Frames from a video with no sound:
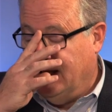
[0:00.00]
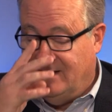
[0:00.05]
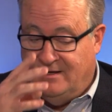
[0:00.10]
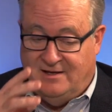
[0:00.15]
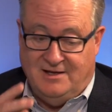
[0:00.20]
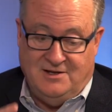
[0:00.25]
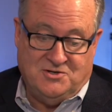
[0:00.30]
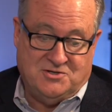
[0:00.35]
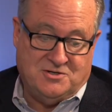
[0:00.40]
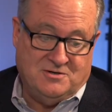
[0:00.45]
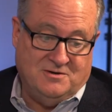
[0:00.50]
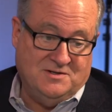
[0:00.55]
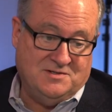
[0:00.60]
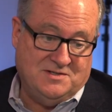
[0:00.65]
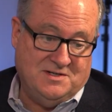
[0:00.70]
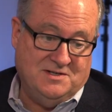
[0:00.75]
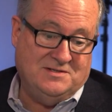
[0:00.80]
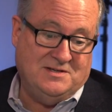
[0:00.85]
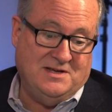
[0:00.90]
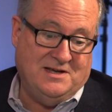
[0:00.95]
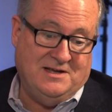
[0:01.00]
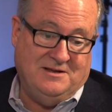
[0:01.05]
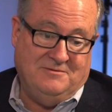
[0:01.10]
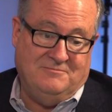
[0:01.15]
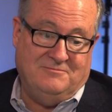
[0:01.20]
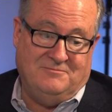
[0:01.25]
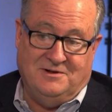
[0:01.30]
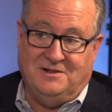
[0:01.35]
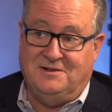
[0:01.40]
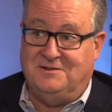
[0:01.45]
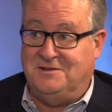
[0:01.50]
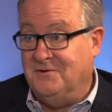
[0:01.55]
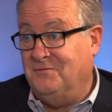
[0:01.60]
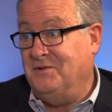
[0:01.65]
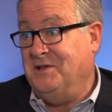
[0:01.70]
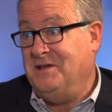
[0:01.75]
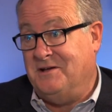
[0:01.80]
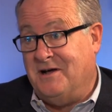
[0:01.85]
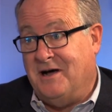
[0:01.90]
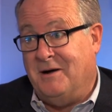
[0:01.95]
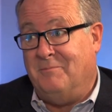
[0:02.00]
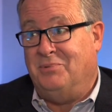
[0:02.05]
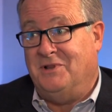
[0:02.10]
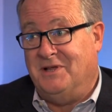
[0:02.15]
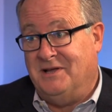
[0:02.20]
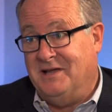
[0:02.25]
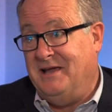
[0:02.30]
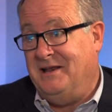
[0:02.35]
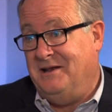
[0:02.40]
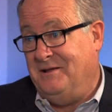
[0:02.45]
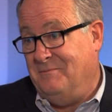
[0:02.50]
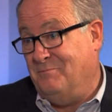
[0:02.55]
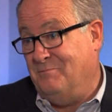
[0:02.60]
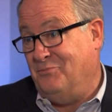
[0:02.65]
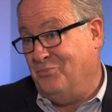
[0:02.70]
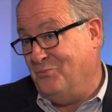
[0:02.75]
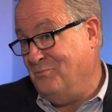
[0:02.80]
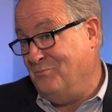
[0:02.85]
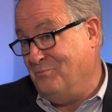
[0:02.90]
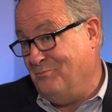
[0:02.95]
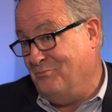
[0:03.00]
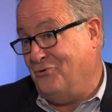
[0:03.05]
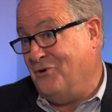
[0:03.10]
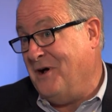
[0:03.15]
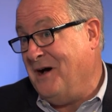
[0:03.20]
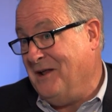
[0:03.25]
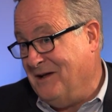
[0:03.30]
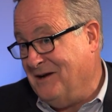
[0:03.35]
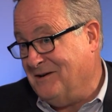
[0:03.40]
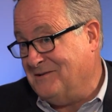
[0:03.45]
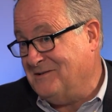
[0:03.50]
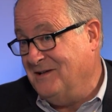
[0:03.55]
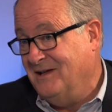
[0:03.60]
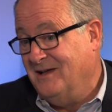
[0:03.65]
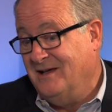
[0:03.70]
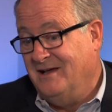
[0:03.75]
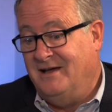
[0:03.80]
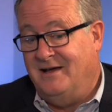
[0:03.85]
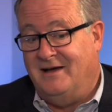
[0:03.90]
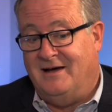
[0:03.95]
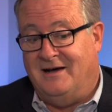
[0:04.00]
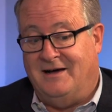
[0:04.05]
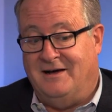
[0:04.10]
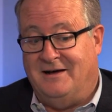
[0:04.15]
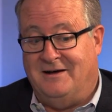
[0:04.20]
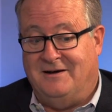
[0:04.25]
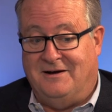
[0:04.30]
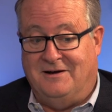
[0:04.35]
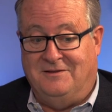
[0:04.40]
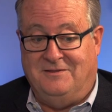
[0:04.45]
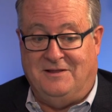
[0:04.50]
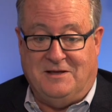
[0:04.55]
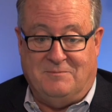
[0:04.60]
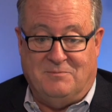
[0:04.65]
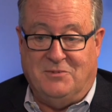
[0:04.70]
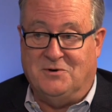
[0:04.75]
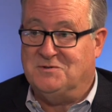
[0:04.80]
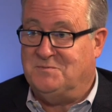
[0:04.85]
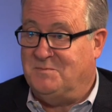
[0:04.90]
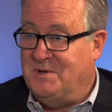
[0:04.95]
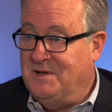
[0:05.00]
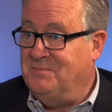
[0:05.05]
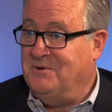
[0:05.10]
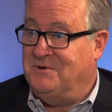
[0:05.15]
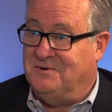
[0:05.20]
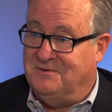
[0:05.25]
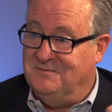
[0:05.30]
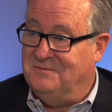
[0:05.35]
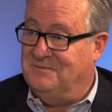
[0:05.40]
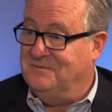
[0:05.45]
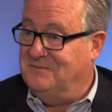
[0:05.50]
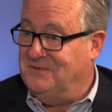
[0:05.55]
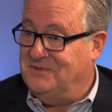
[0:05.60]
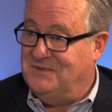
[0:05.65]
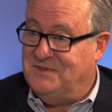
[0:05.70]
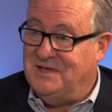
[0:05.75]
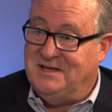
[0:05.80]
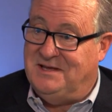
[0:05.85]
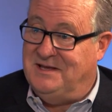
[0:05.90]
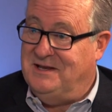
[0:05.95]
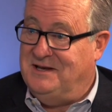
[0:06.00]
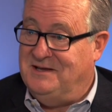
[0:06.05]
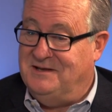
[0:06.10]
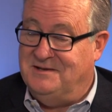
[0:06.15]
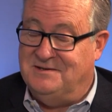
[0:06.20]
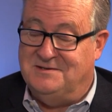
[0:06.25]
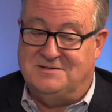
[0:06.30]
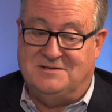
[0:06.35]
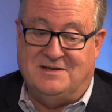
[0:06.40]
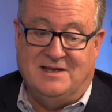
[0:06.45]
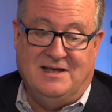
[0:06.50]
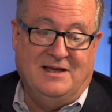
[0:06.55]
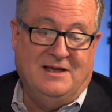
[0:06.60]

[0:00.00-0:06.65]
Insurance is a relatively complicated product, unlike most people think it is.